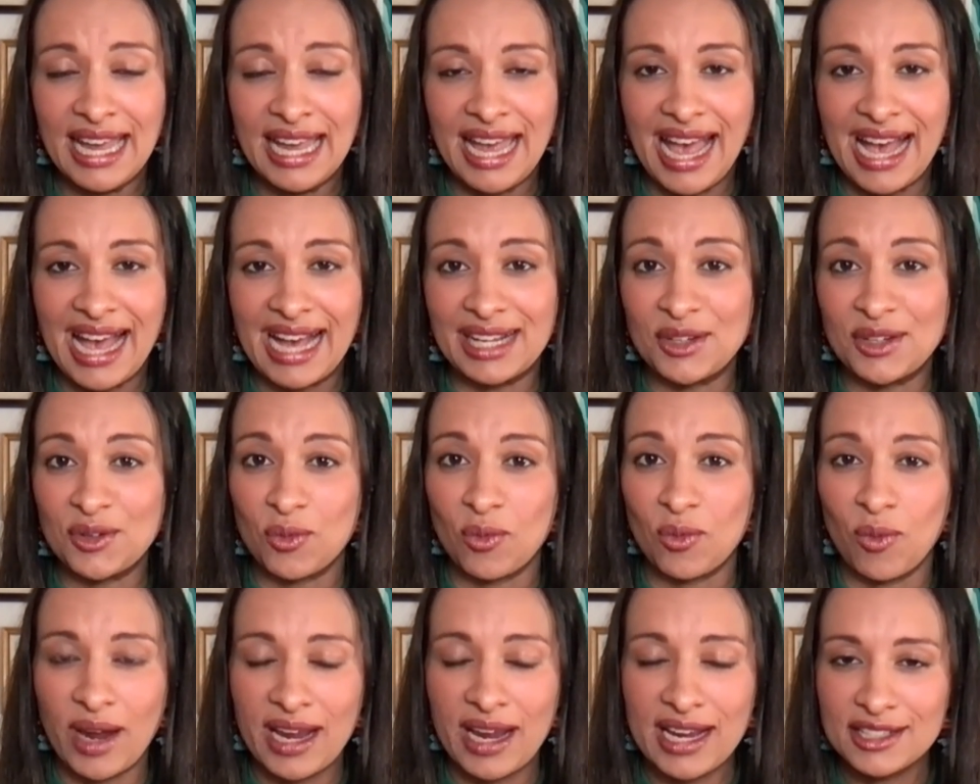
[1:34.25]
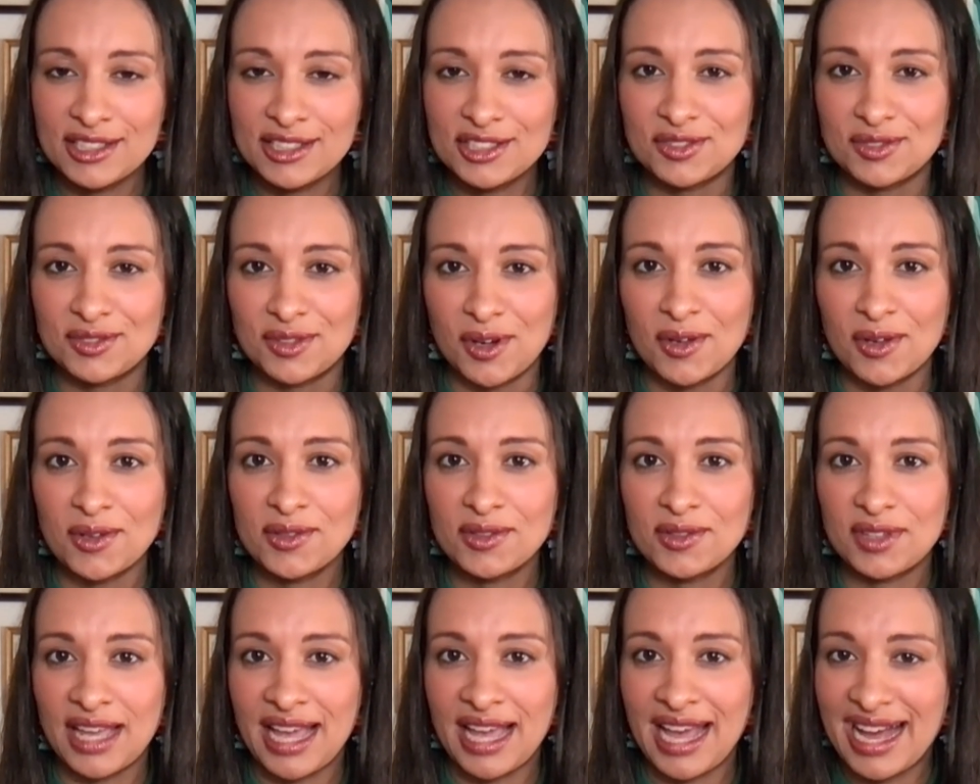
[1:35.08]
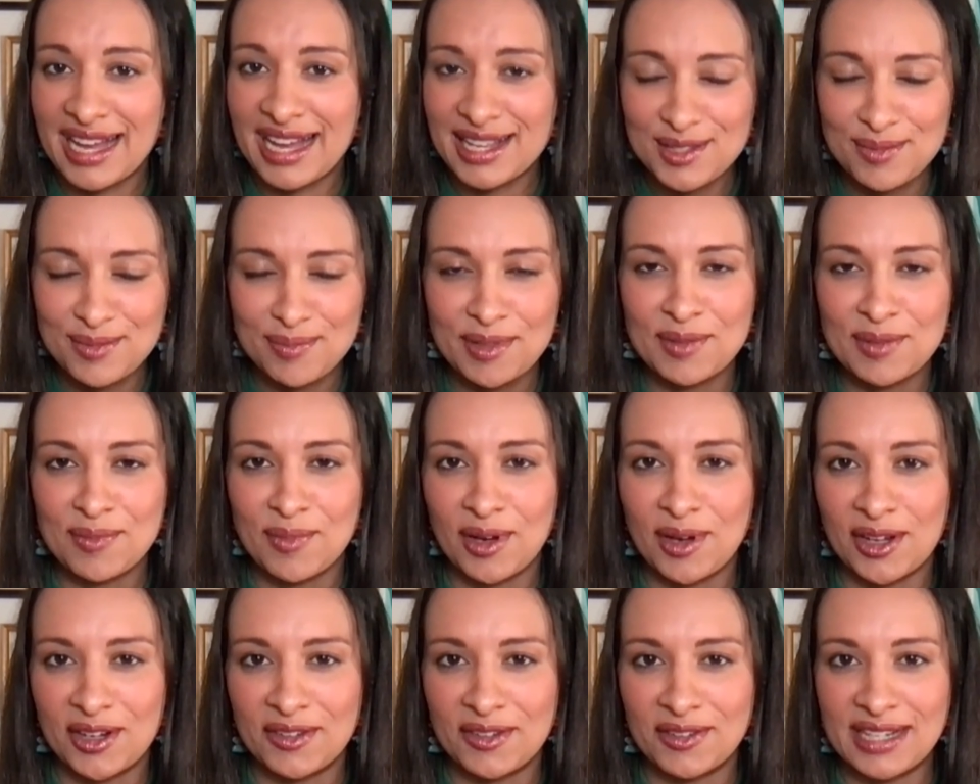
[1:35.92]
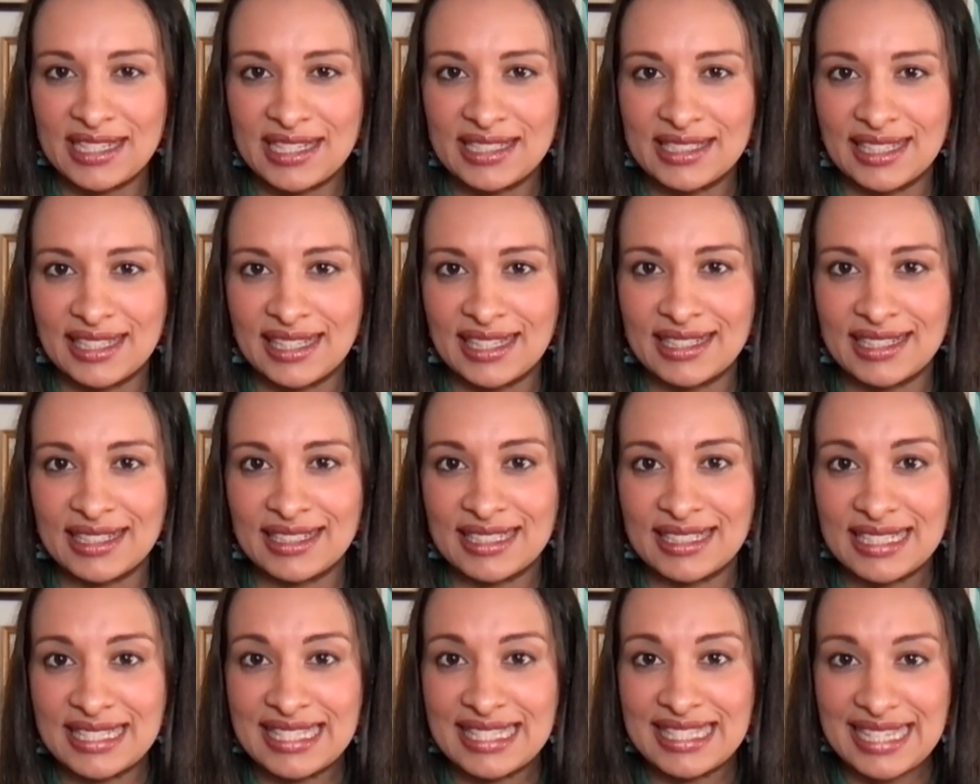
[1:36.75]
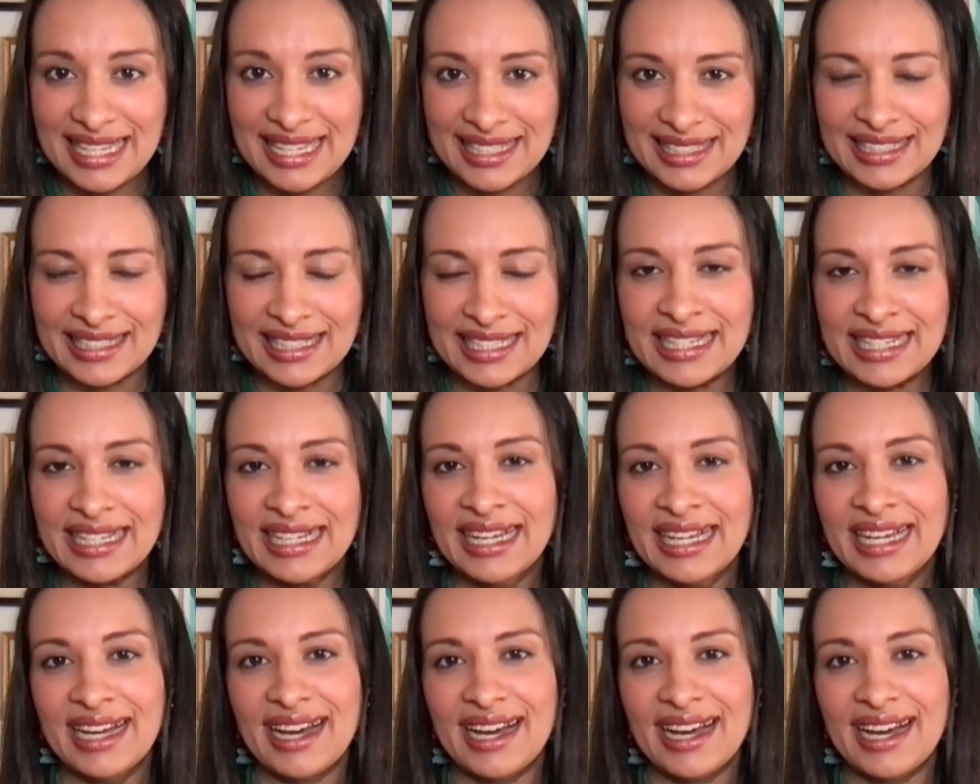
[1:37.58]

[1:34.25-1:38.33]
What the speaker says: and wage growth has been moderating steadily,